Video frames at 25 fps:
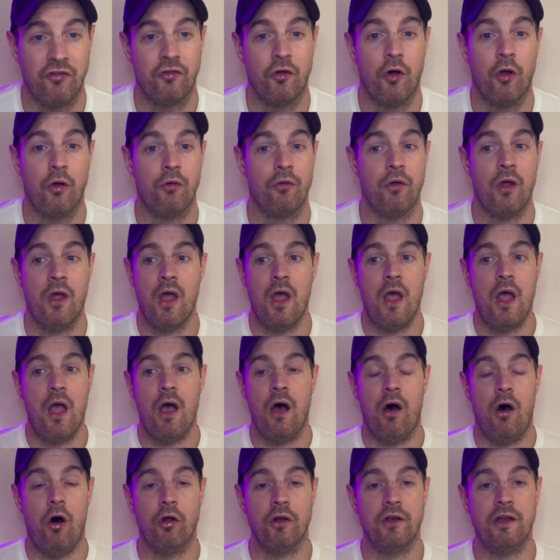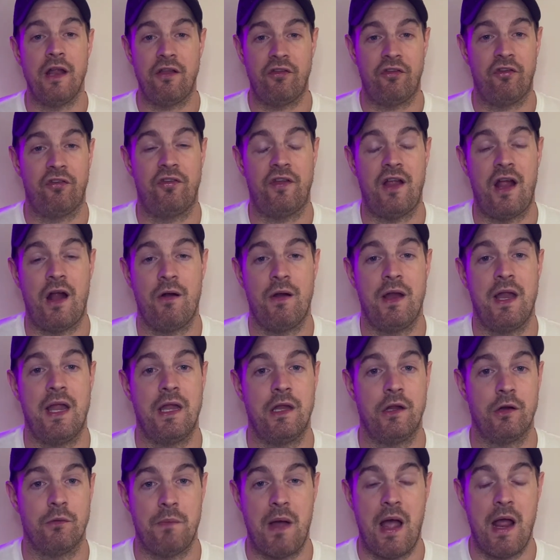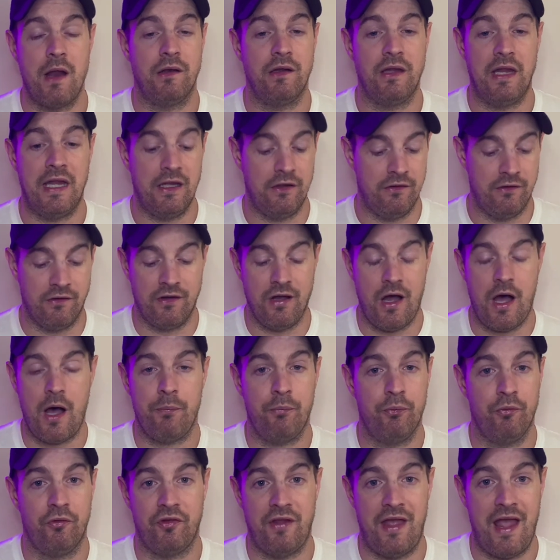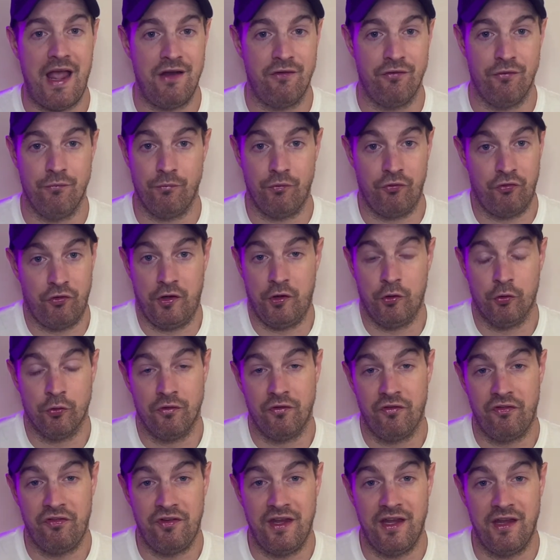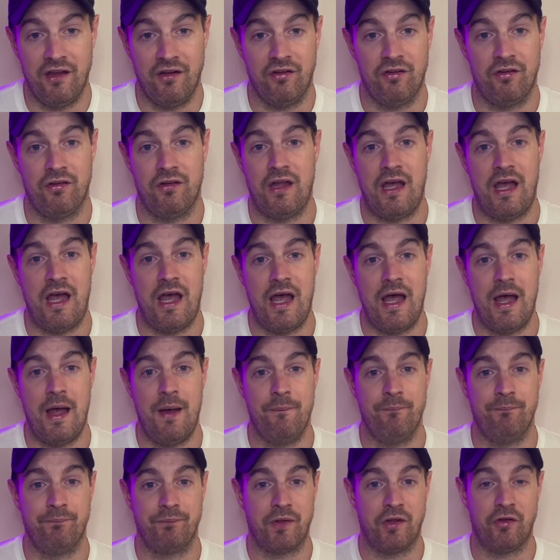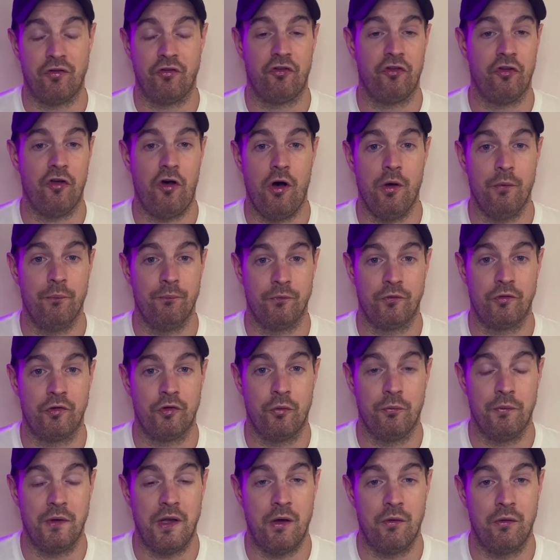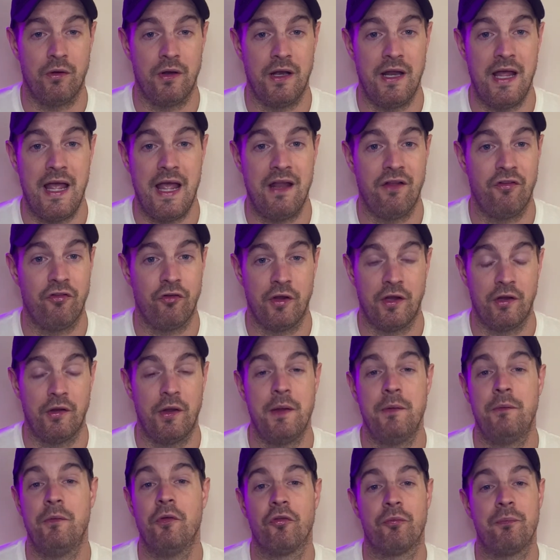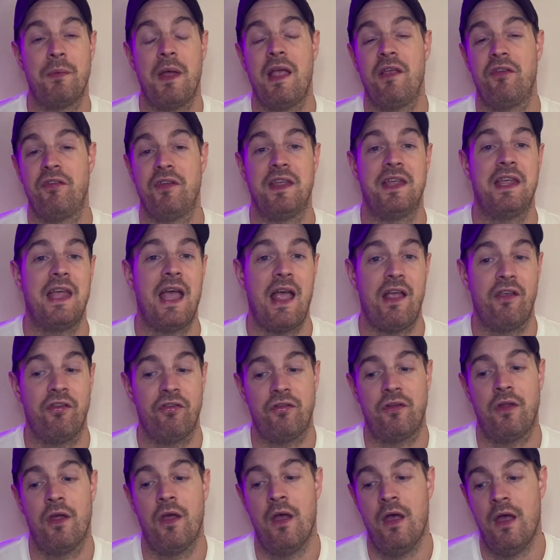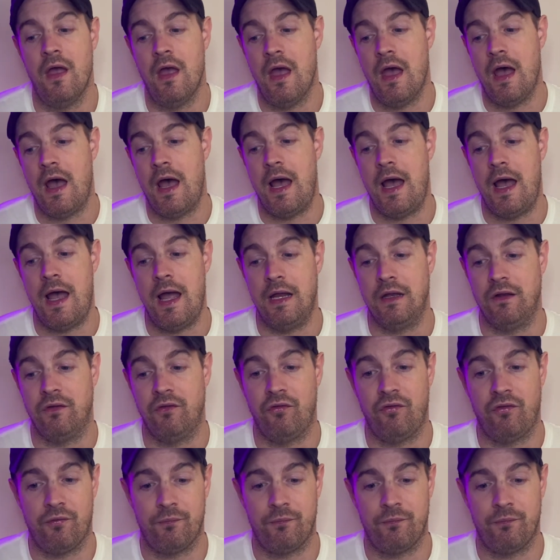done. Unnecessary. The cop was ahead of him, so he couldn't see it. You just saw him coming out of the lane, so he just basically guessed. And